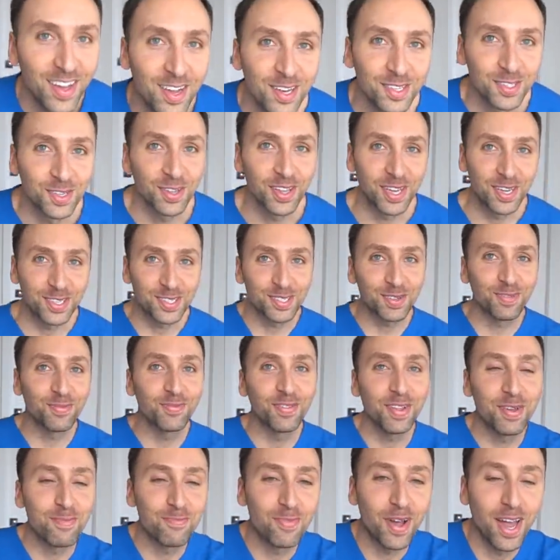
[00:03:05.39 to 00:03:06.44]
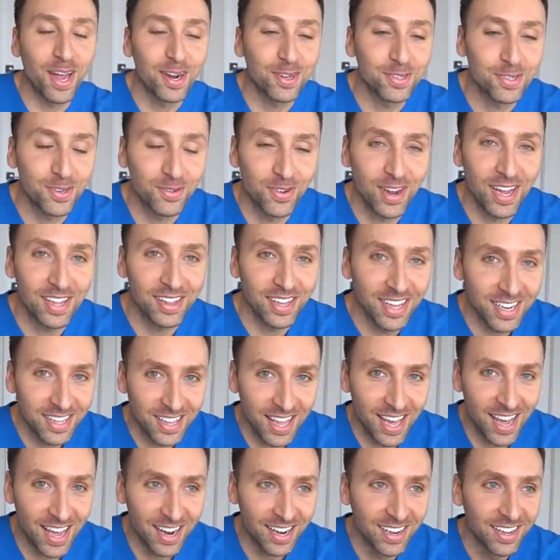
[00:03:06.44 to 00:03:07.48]
So they used to flip bottles around like
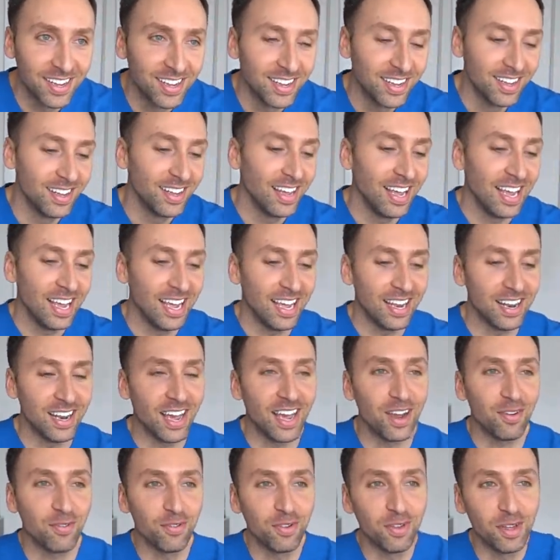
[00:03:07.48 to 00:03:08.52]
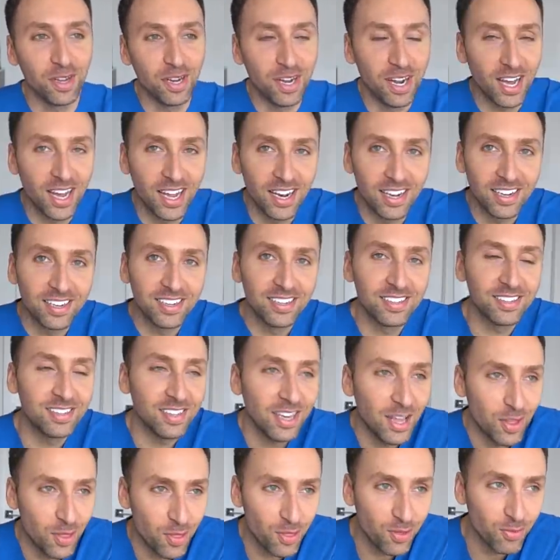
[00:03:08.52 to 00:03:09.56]
that, and I really got
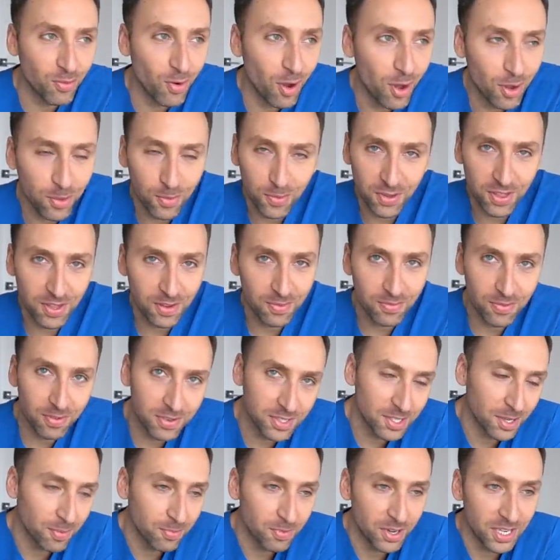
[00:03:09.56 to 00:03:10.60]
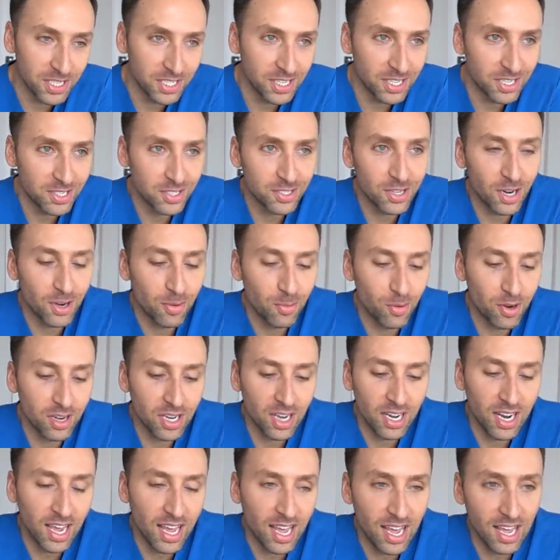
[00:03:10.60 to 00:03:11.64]
enthralled with it for some reason. Started
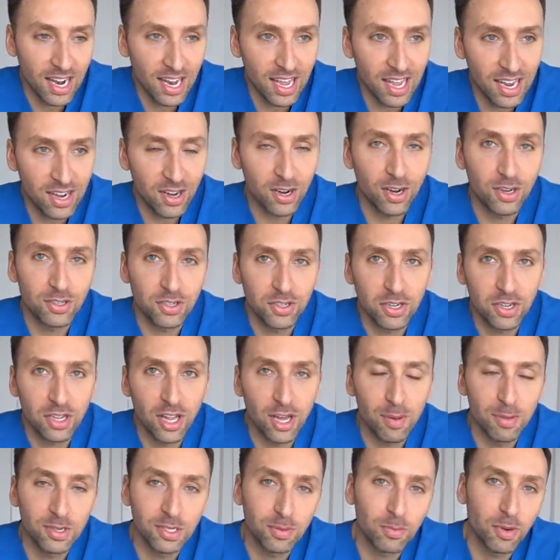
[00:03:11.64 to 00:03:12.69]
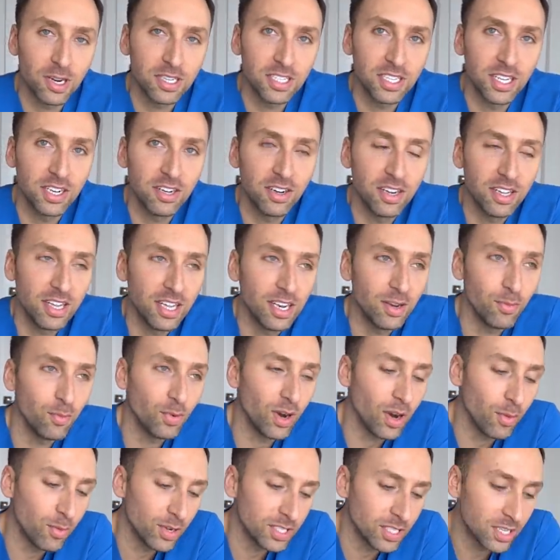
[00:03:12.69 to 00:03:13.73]
working at a country club as a bartender, and then
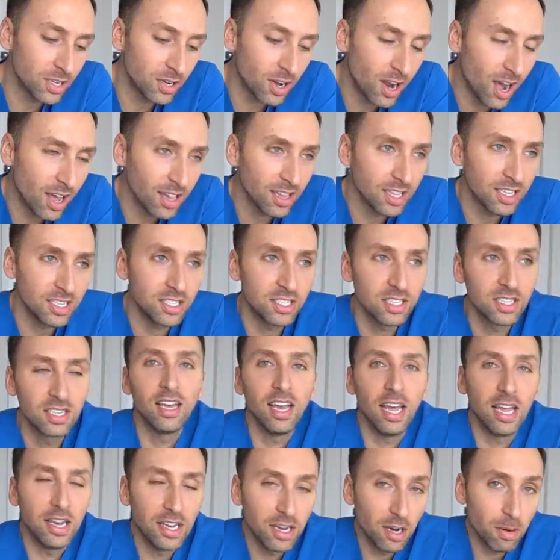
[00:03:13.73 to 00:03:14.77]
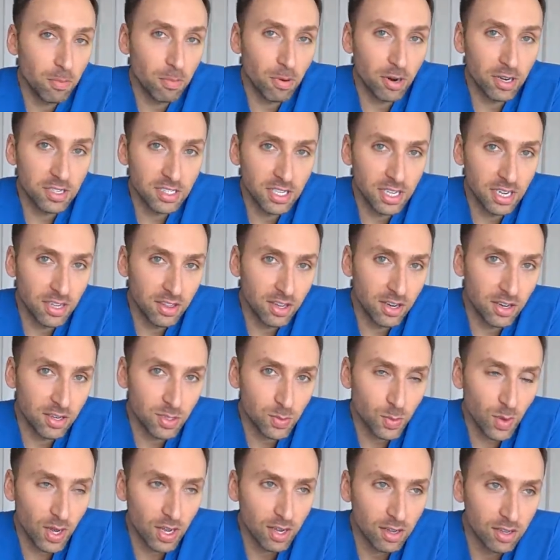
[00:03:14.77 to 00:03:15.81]
when I went to college, I ended up bartending there
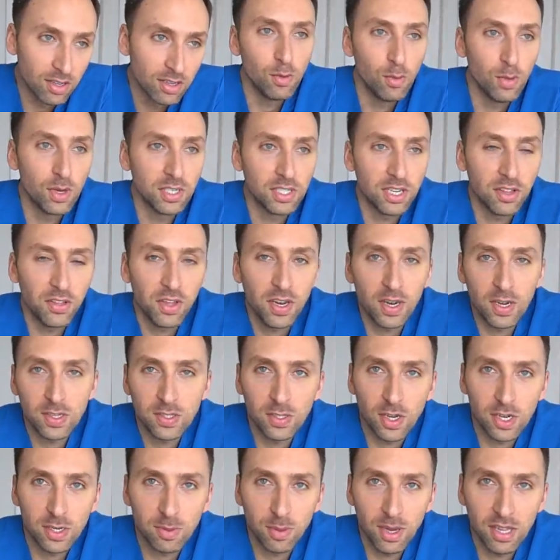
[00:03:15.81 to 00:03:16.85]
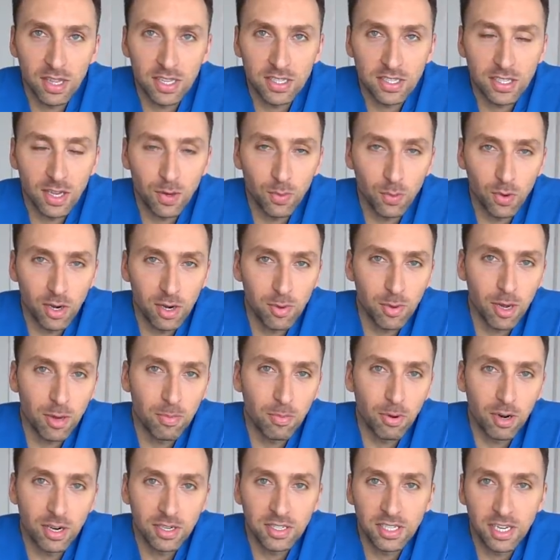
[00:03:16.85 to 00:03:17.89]
as well, which I think I talked about this on one of my
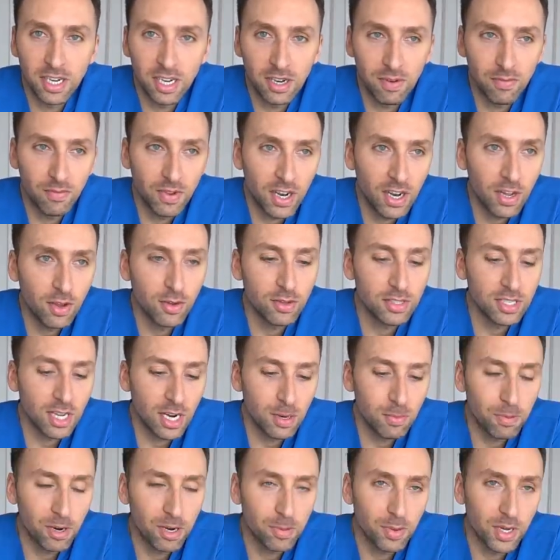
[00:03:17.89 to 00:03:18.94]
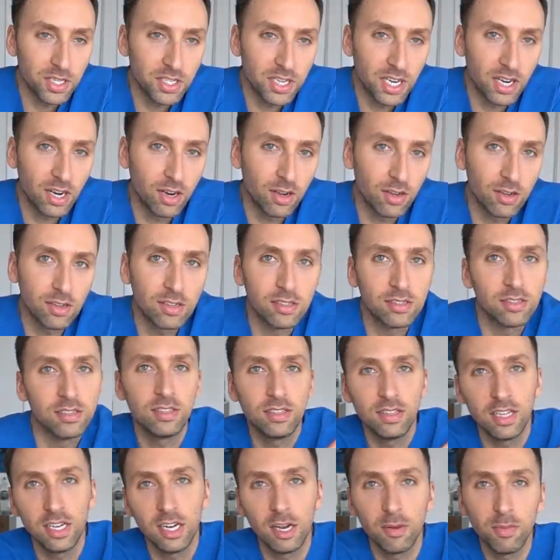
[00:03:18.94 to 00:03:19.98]
bartending videos that I put on my channel,
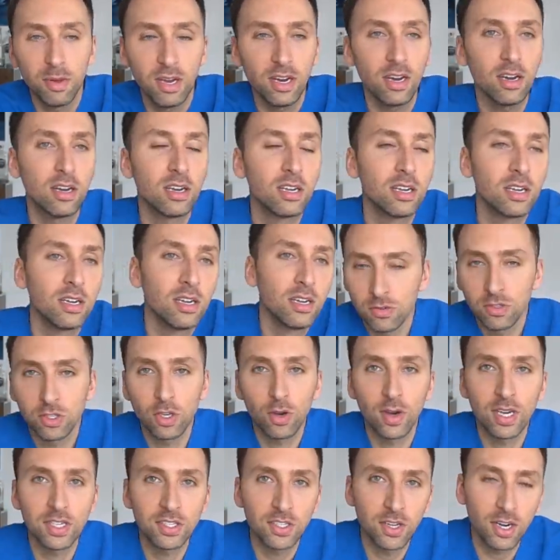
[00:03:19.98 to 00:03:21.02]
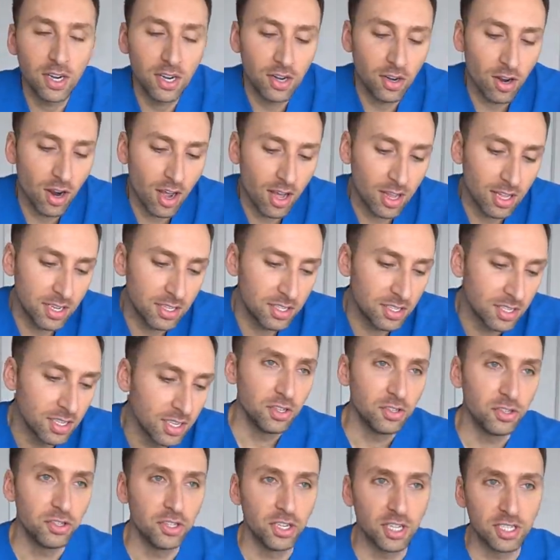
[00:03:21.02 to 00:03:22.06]
link up here. So I started in college
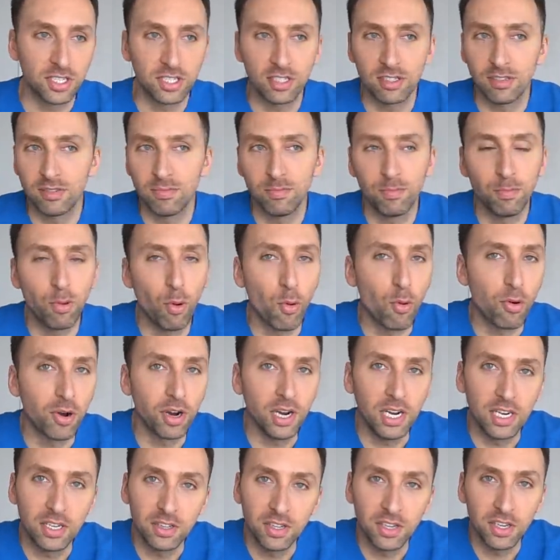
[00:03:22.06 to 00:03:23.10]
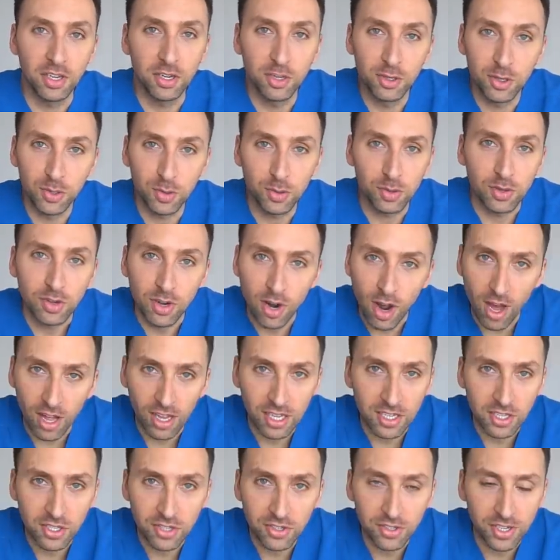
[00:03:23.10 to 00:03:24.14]
just pouring the usual
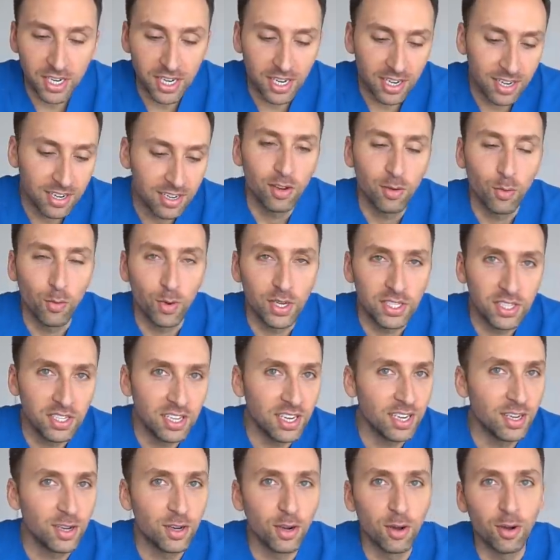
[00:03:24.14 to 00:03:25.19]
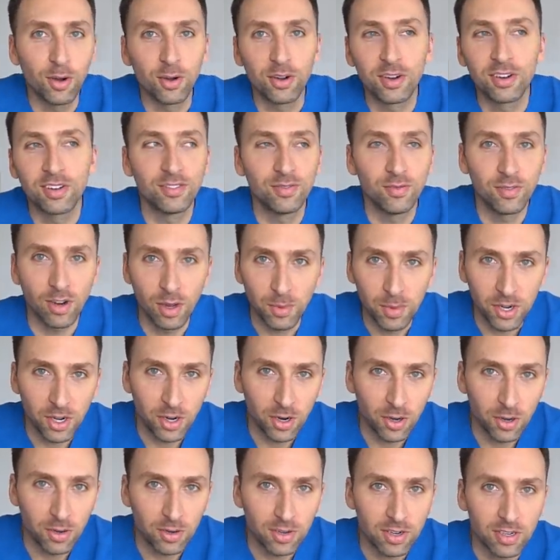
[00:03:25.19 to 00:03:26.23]
college drink, whiskey and coke, rum and
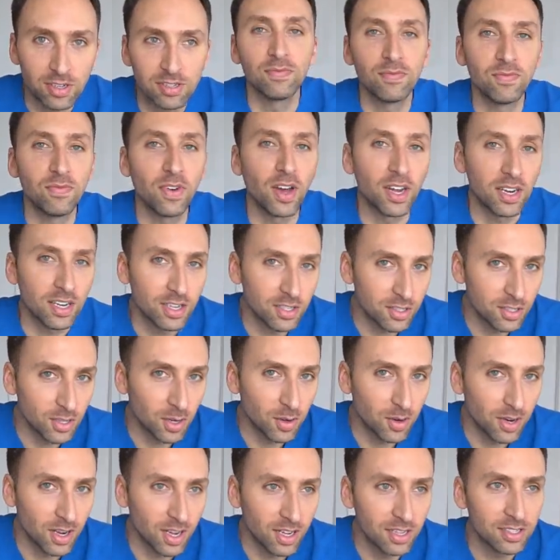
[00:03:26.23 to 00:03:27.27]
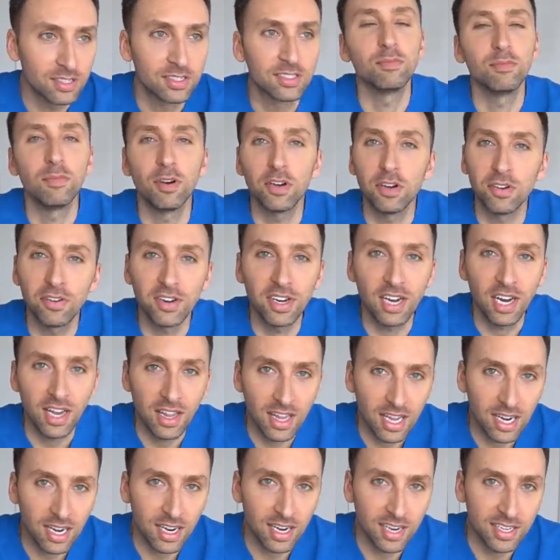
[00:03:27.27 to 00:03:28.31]
coke, vodka soda, margarita,
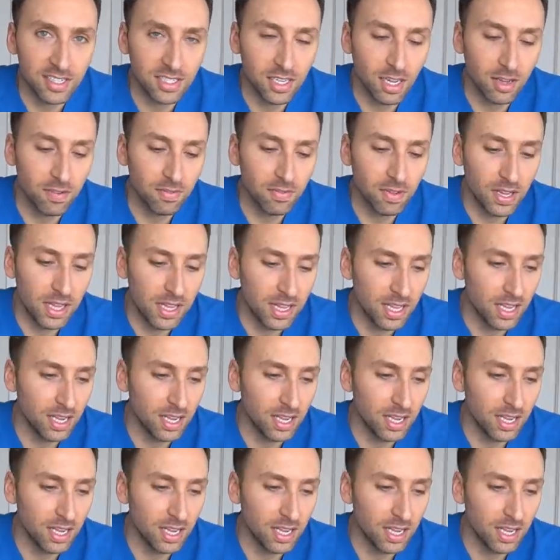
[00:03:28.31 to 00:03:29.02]
that kind of stuff. And